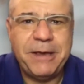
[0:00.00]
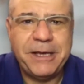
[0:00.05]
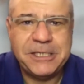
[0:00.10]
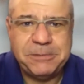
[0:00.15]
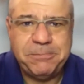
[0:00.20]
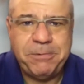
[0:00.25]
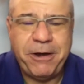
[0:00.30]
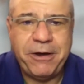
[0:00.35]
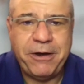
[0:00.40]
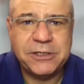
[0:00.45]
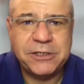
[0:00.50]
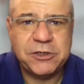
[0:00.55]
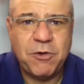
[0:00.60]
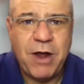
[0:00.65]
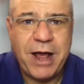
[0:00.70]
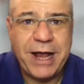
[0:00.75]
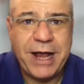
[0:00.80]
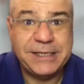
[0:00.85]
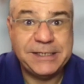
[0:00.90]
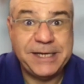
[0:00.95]
experience
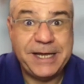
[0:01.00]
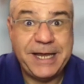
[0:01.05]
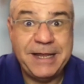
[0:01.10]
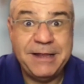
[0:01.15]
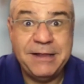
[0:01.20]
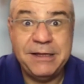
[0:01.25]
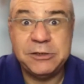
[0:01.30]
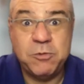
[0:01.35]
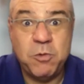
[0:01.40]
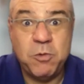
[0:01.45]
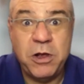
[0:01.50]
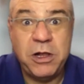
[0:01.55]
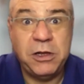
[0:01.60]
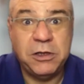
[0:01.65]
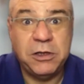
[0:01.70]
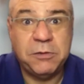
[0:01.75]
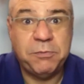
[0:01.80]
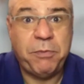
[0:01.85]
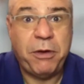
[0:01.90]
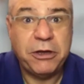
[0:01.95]
right in this
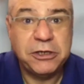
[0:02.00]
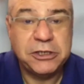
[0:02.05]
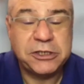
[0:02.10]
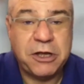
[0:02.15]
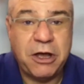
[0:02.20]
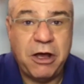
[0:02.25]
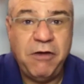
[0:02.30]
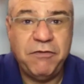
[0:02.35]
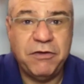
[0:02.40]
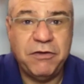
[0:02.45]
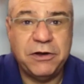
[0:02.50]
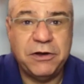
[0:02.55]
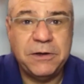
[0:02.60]
world post-COVID?